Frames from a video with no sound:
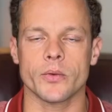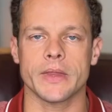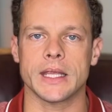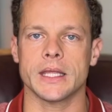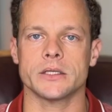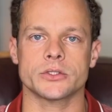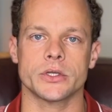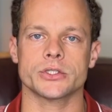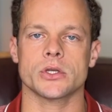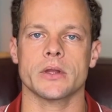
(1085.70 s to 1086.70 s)
when they get a
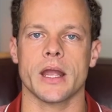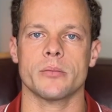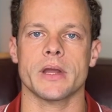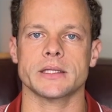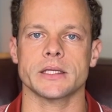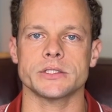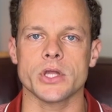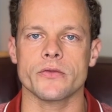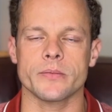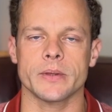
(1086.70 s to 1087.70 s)
traditional chiropractic
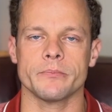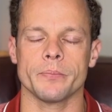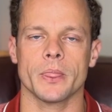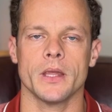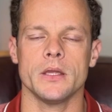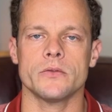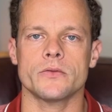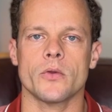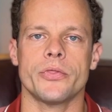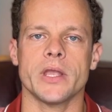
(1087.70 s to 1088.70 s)
adjustment.
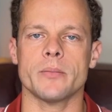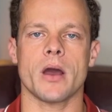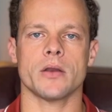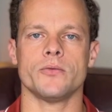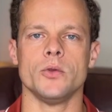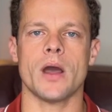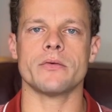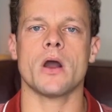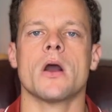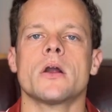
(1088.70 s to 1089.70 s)
So think about it. if you have
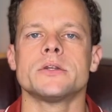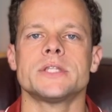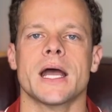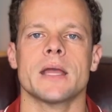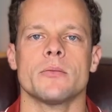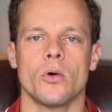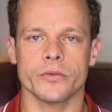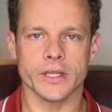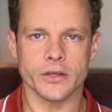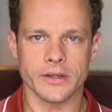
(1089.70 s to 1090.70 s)
a hard time
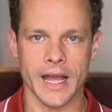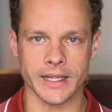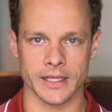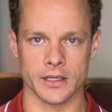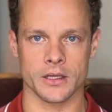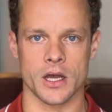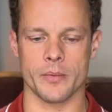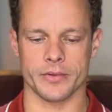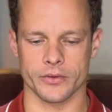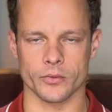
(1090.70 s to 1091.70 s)
holding your neck
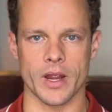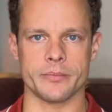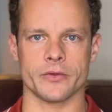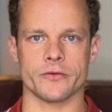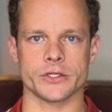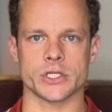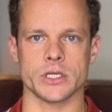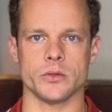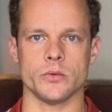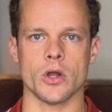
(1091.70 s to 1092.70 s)
up in the right
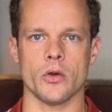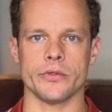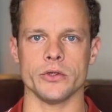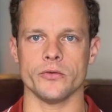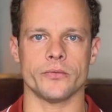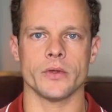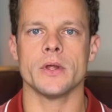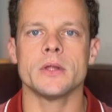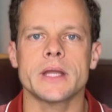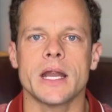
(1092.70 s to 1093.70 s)
position, you know that you've
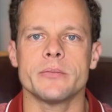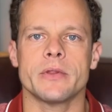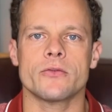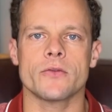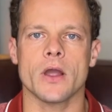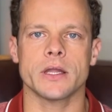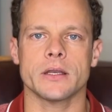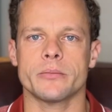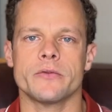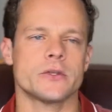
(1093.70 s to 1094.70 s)
kind of been stuck
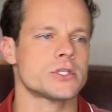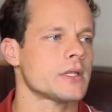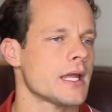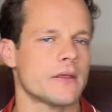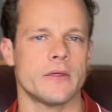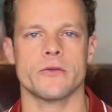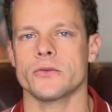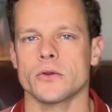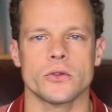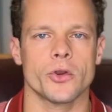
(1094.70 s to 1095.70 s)
in a position like this,
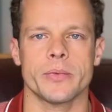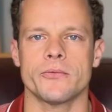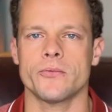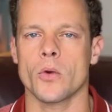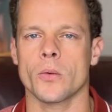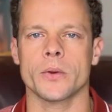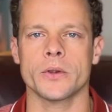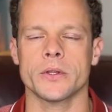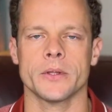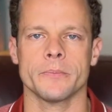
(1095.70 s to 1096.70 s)
you're a little bit
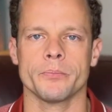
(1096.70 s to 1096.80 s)
forward